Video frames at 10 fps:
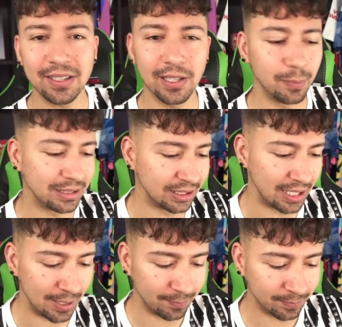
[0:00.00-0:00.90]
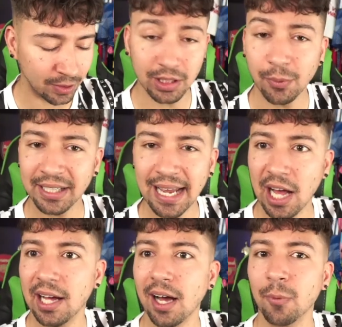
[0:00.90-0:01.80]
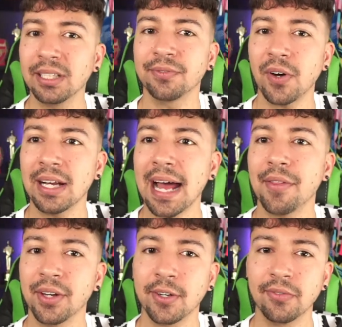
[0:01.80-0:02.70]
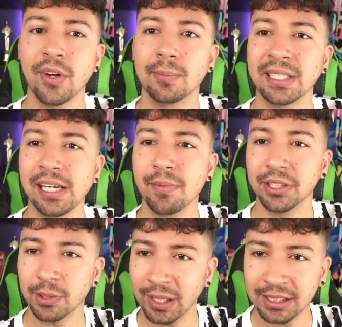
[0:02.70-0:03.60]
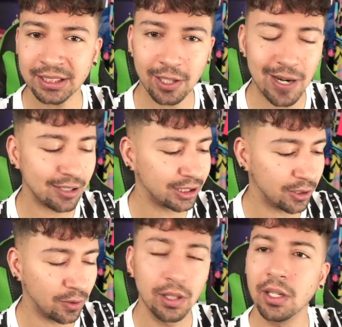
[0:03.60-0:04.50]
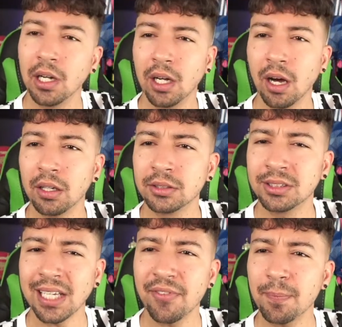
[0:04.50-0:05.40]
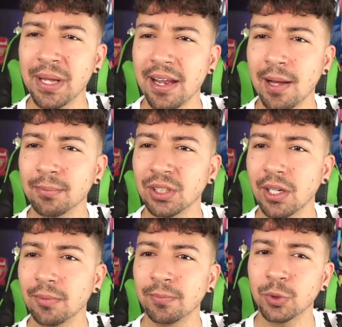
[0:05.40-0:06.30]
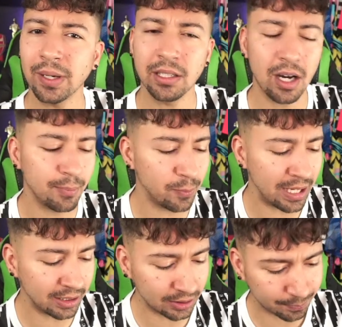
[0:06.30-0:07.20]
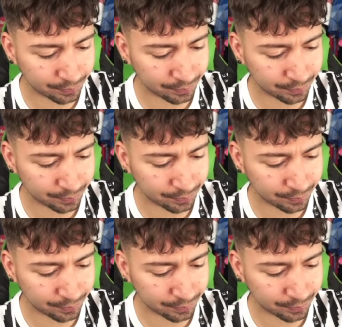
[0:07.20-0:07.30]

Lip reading: a little bit today because I want to find out the confirmed team news. So we're going to stick around till 7 p.m, so 29 more minutes.